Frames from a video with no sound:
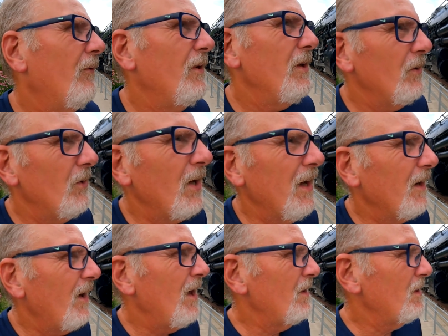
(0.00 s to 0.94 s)
when you look
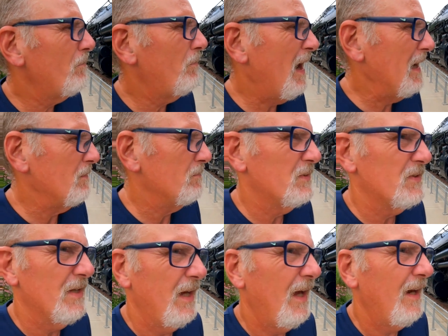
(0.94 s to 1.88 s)
at all the
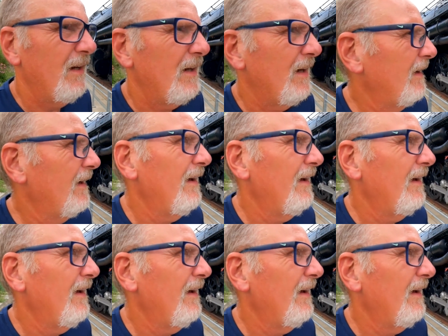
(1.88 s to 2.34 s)
pipes and